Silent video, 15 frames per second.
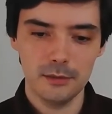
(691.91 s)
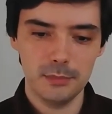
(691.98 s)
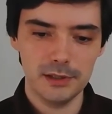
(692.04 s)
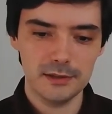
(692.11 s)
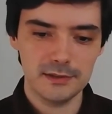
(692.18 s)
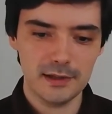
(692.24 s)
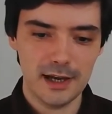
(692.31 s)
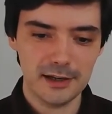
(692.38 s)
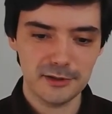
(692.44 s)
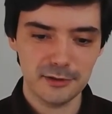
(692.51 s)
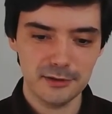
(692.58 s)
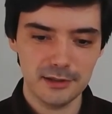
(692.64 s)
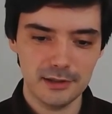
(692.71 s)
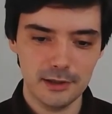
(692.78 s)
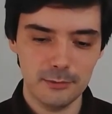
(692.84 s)
but it's
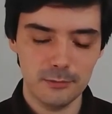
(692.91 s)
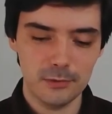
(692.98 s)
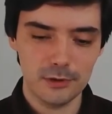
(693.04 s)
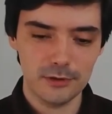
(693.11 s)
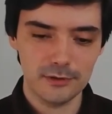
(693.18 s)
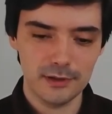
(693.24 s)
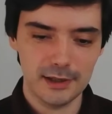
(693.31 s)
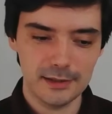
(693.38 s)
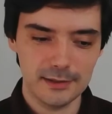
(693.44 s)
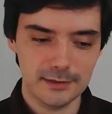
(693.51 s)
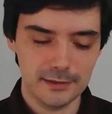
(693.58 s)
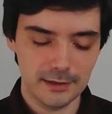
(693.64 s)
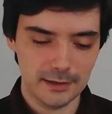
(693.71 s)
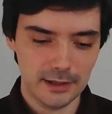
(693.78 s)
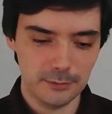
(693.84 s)
actually a word that
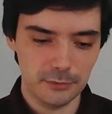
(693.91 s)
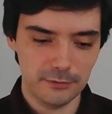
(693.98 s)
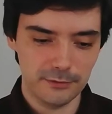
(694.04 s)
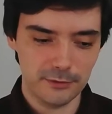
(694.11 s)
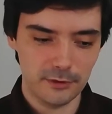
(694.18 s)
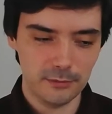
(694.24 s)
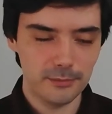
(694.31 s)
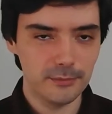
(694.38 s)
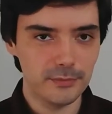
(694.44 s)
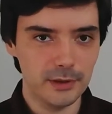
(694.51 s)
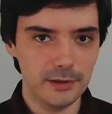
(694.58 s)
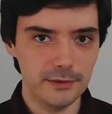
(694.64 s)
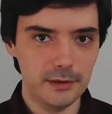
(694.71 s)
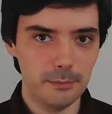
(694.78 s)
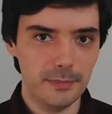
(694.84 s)
comes from
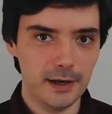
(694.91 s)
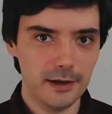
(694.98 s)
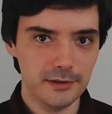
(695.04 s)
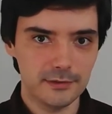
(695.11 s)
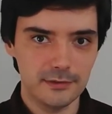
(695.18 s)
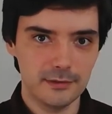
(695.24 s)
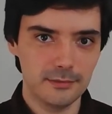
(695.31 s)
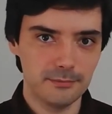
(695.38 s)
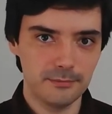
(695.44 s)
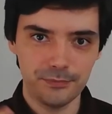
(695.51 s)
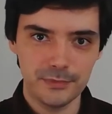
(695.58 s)
the past